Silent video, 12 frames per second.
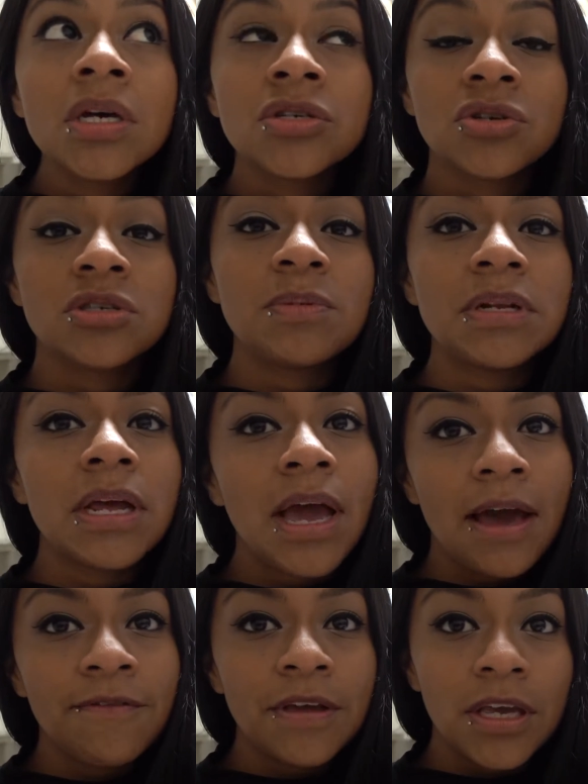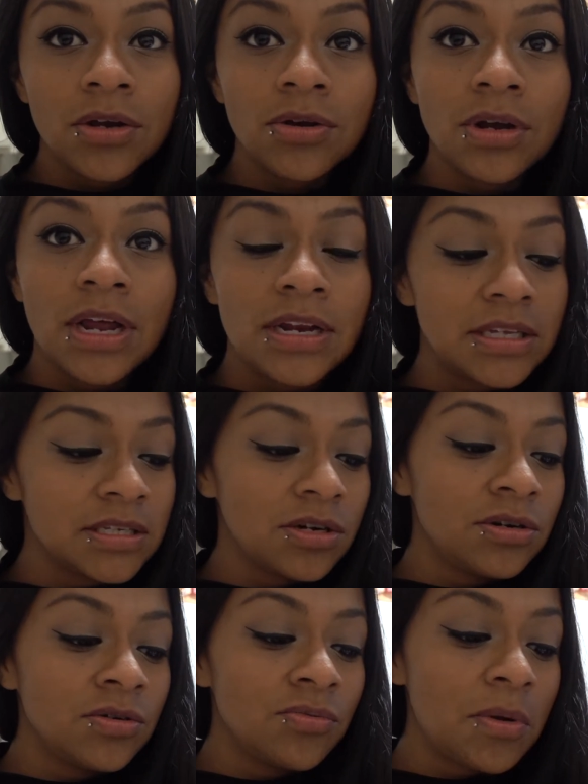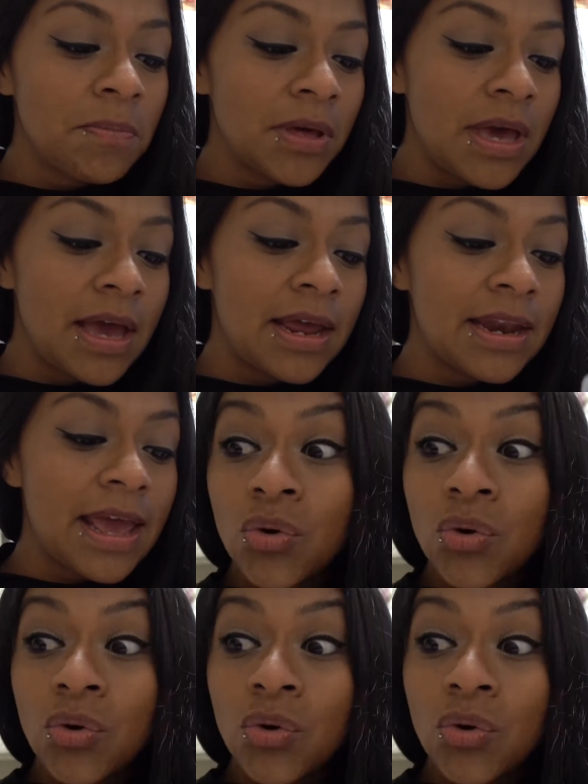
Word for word: So it's been like half a year and it's starting to rip again.